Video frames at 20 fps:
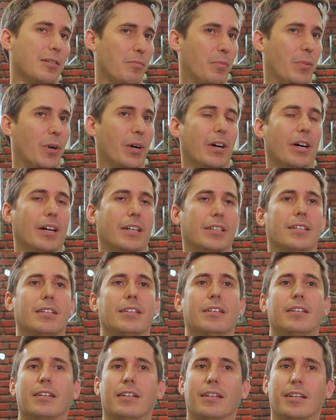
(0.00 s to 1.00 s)
But
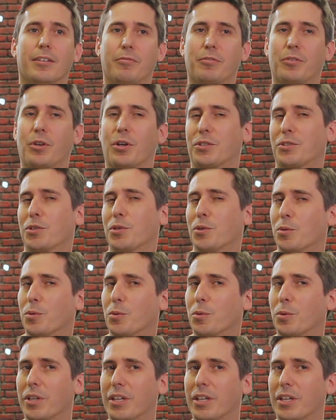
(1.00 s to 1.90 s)
if you've got two